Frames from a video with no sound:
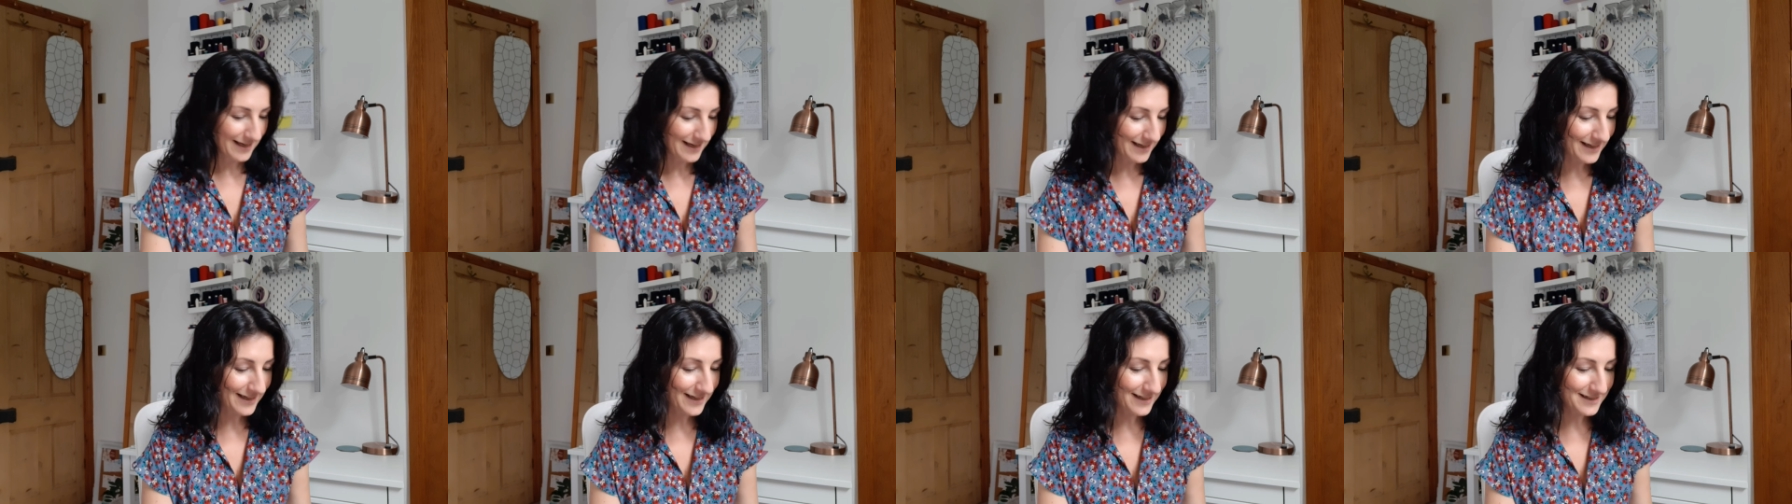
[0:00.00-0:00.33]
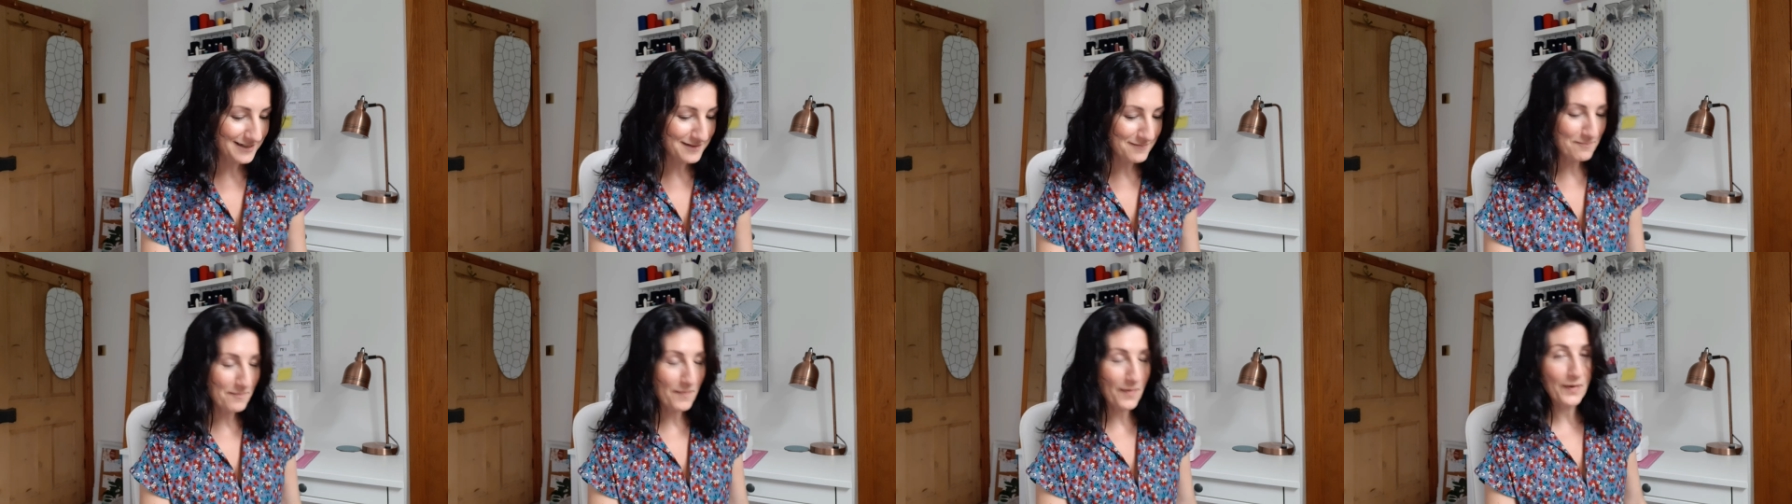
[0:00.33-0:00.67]

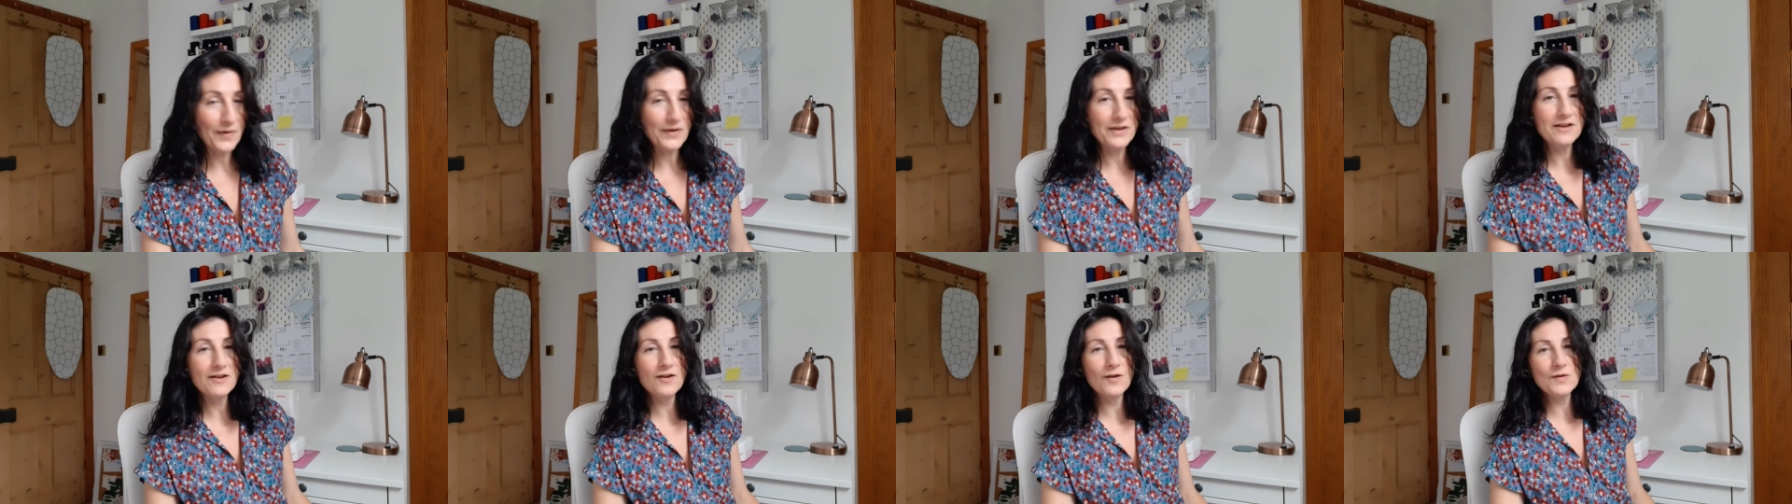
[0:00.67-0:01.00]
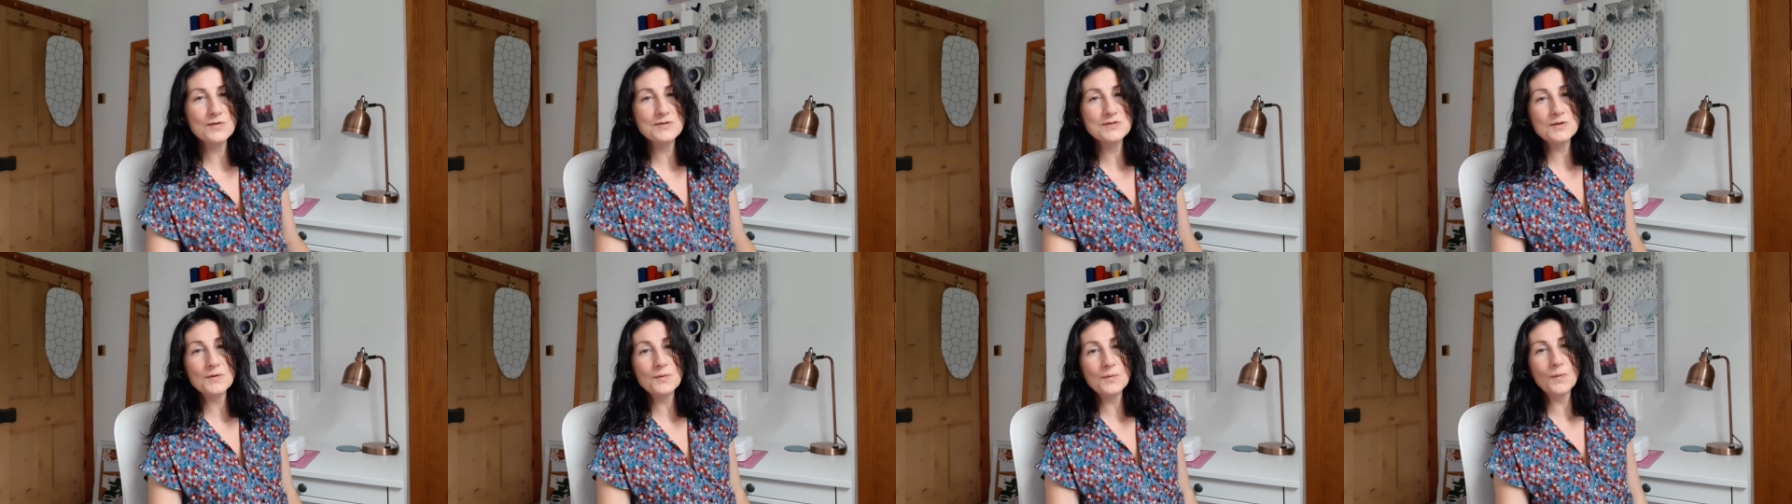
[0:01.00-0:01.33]
is my
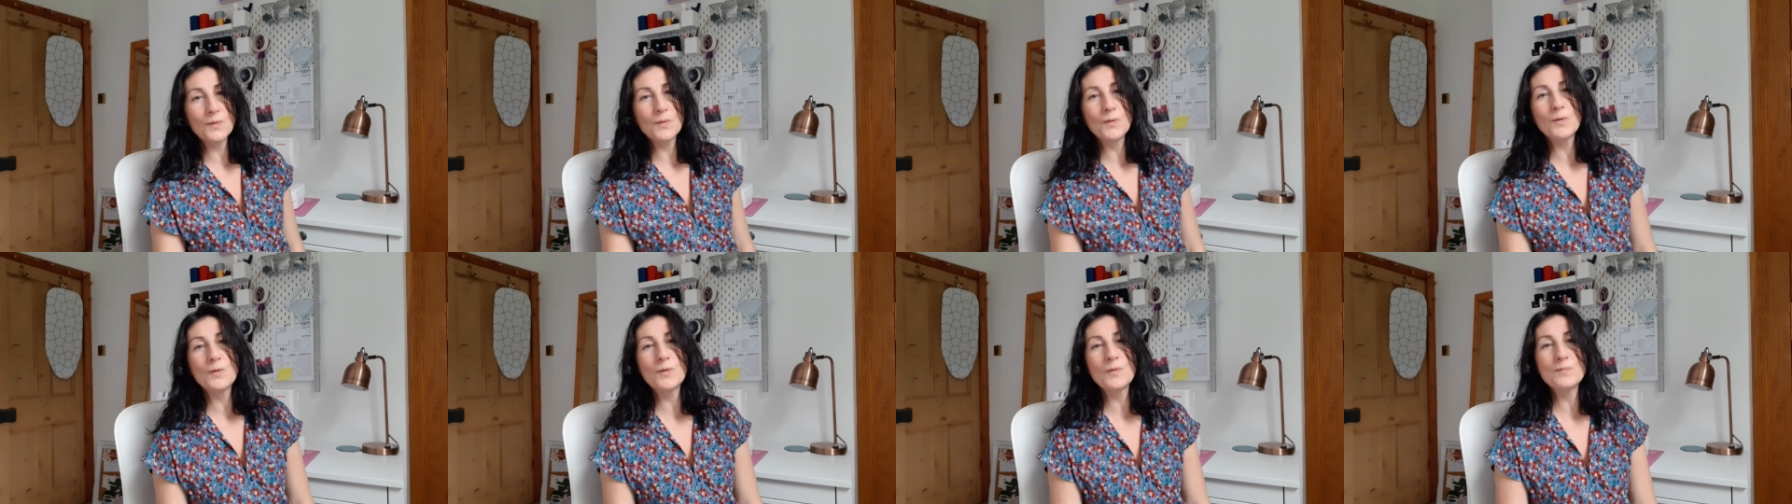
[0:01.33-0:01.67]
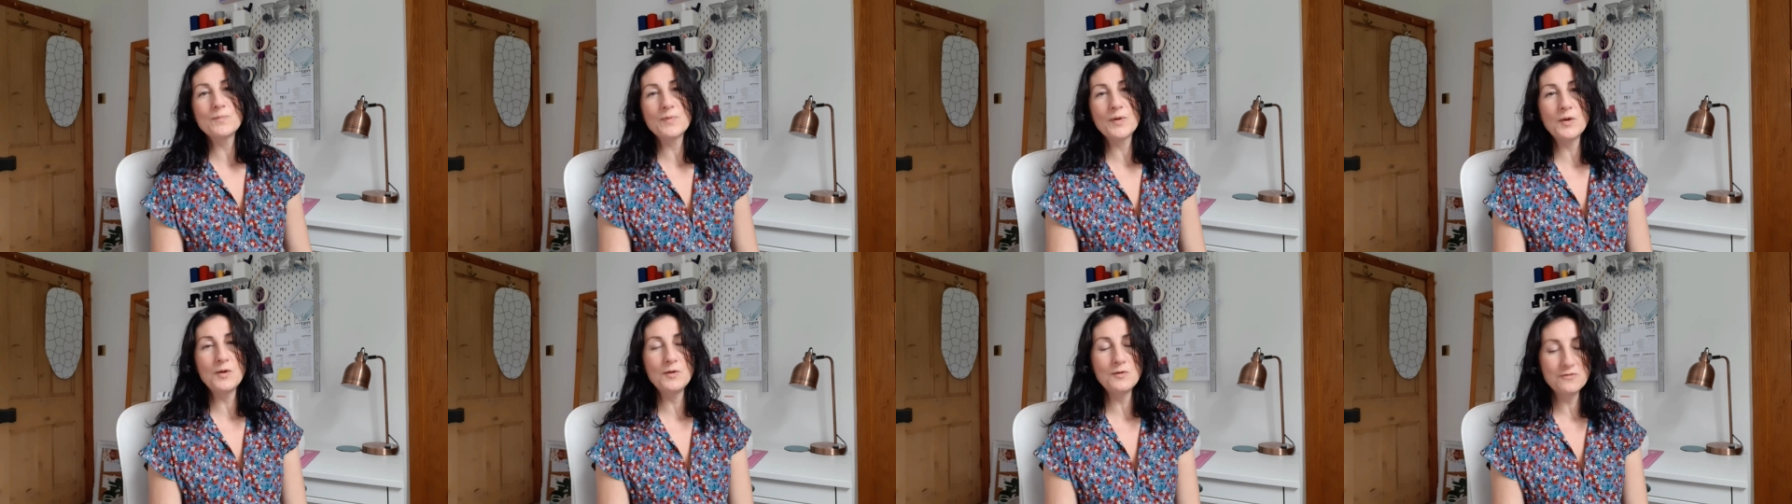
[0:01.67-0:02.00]
Closet Core
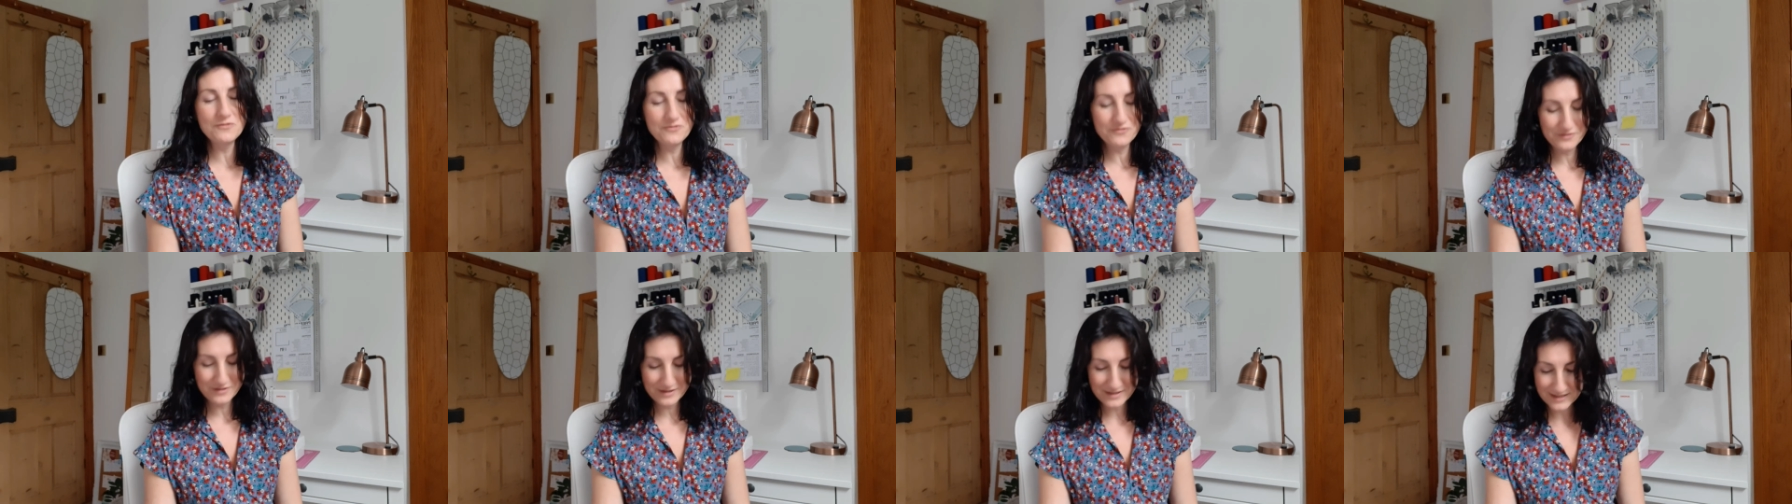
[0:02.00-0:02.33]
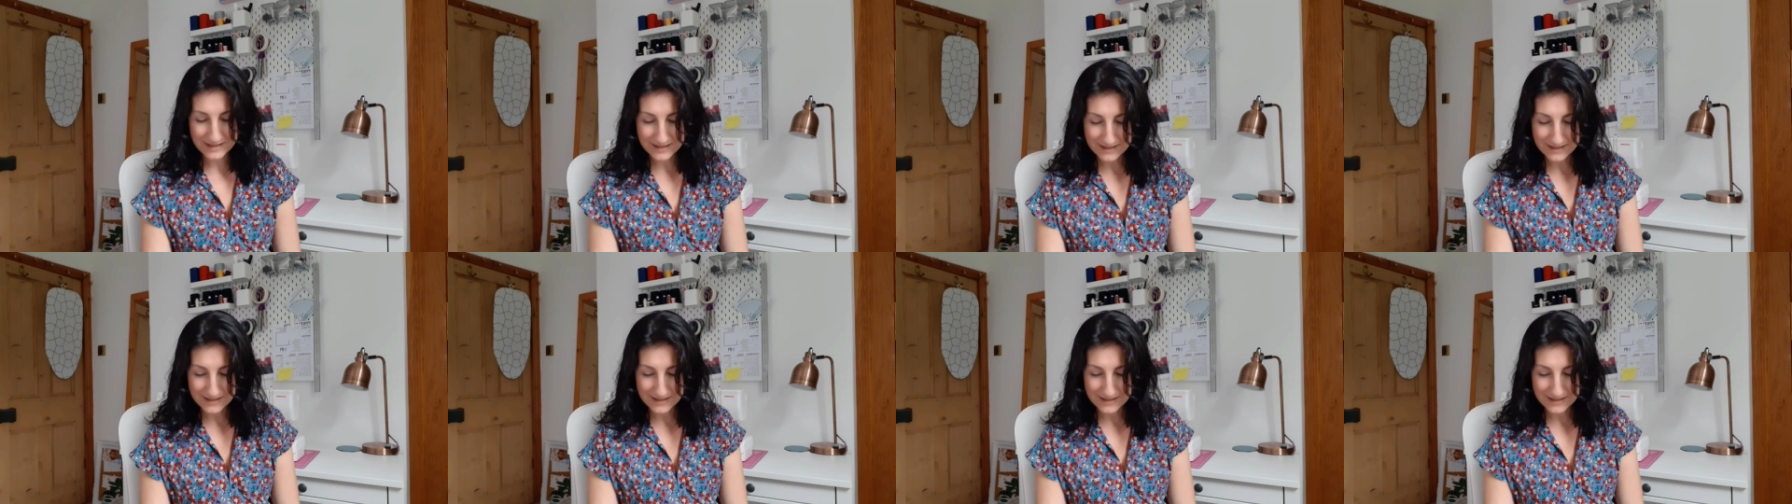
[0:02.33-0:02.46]
poof.